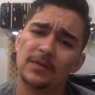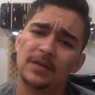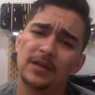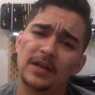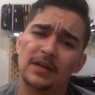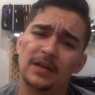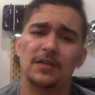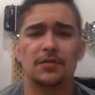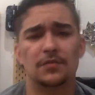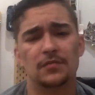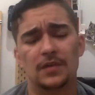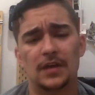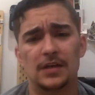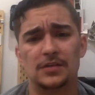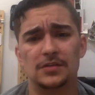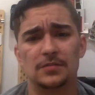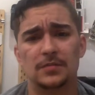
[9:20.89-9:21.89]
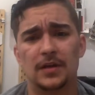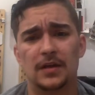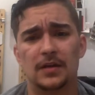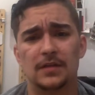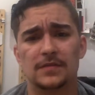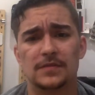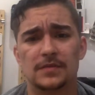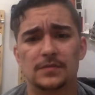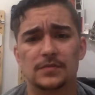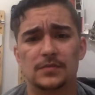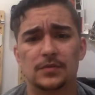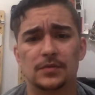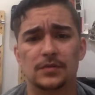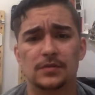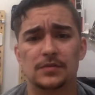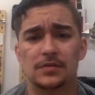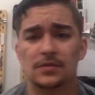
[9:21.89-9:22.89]
and hit a notification bell of some
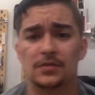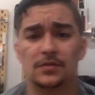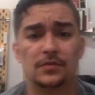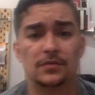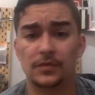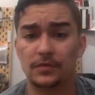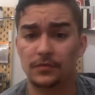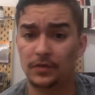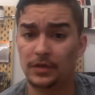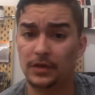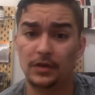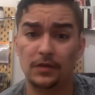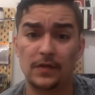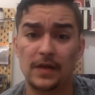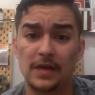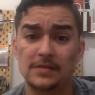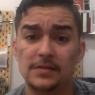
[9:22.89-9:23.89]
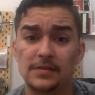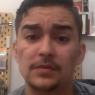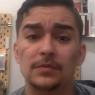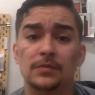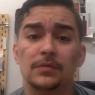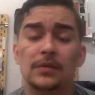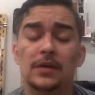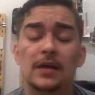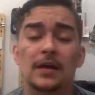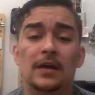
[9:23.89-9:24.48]
sort. So feel free to do that too.